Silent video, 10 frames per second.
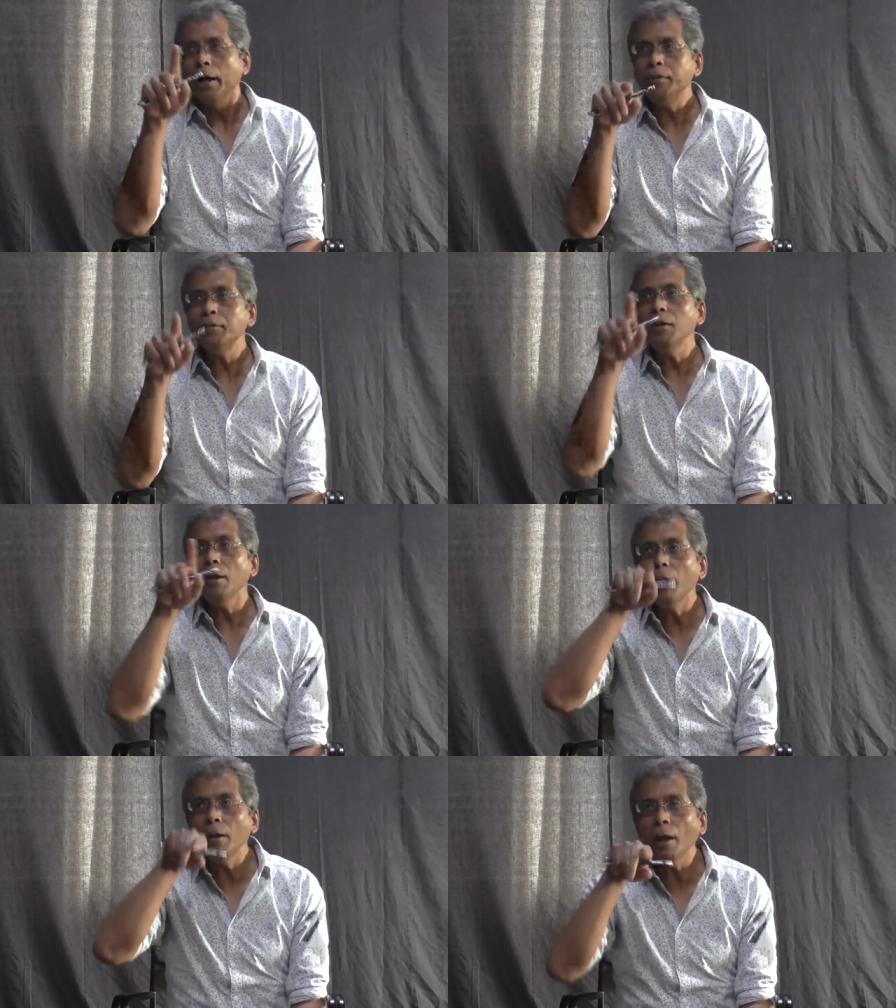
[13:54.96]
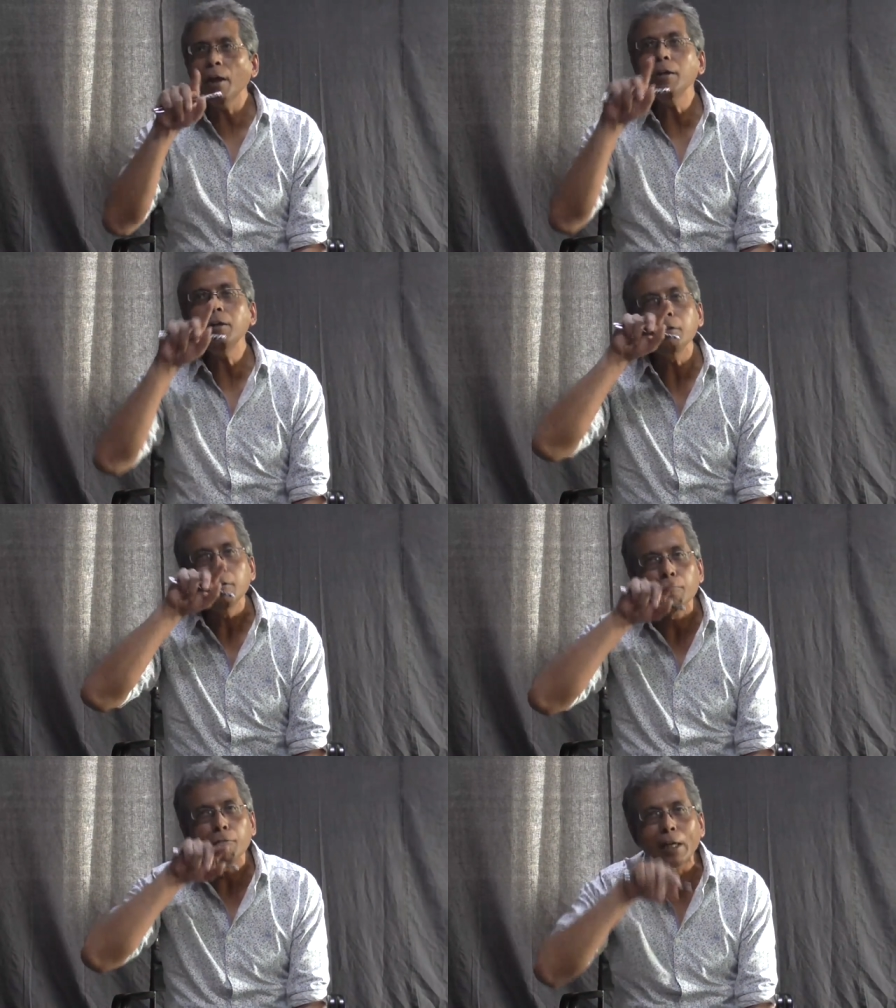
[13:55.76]
It is an inherent
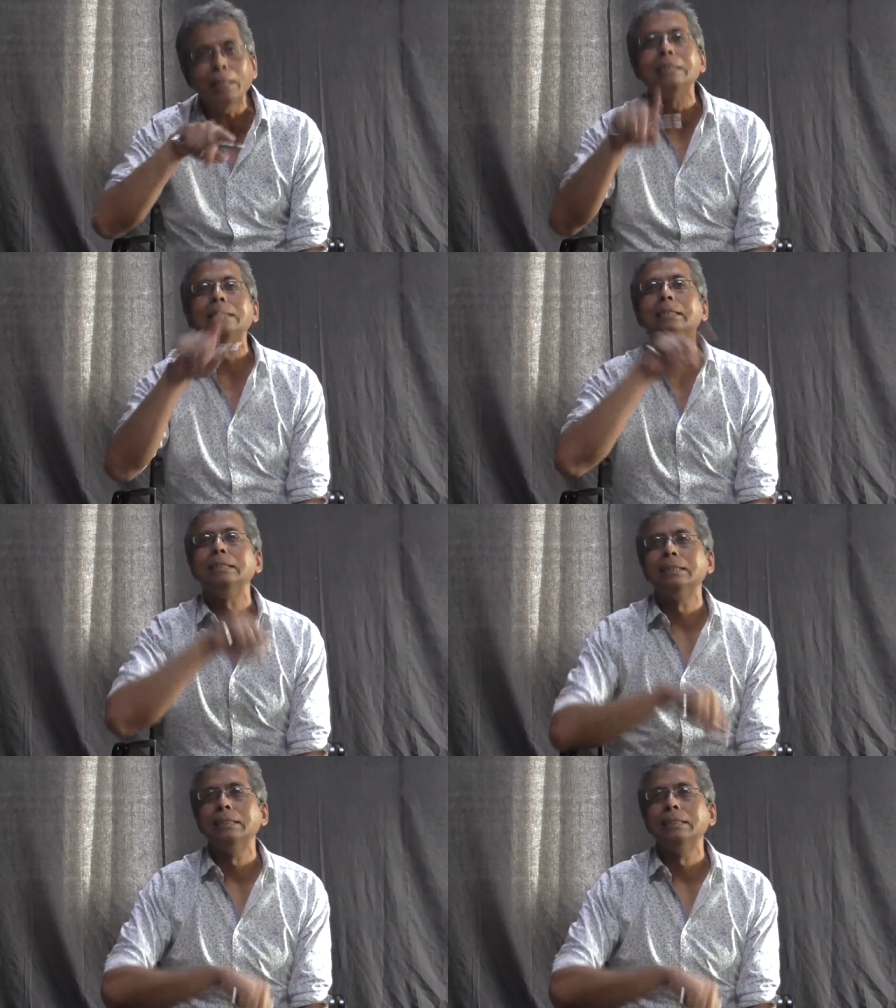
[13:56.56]
faculty,